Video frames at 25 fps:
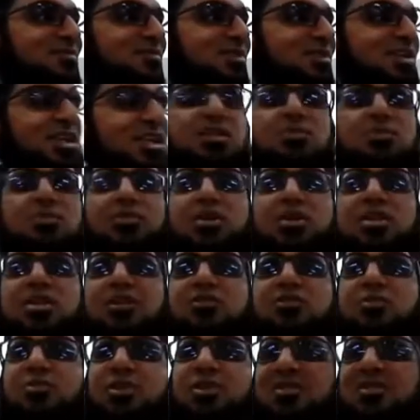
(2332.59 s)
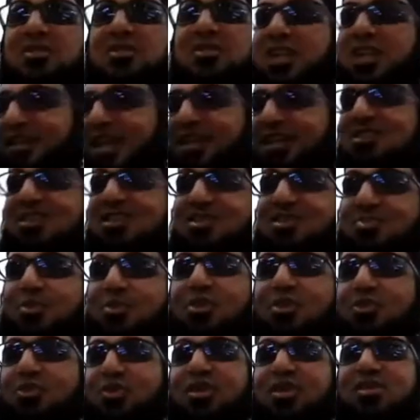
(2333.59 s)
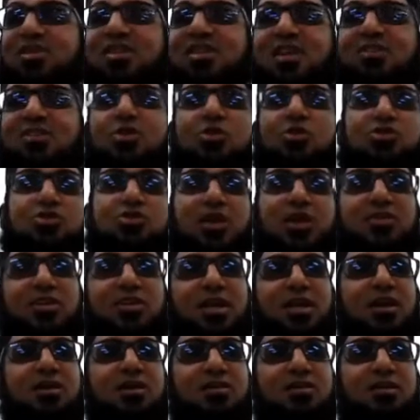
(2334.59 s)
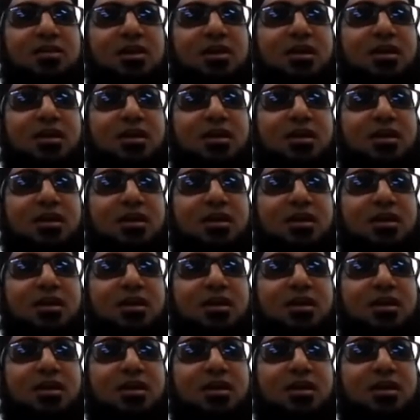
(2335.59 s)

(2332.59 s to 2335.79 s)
It doesn't mean that you believe that that's the spot where the sun goes every night.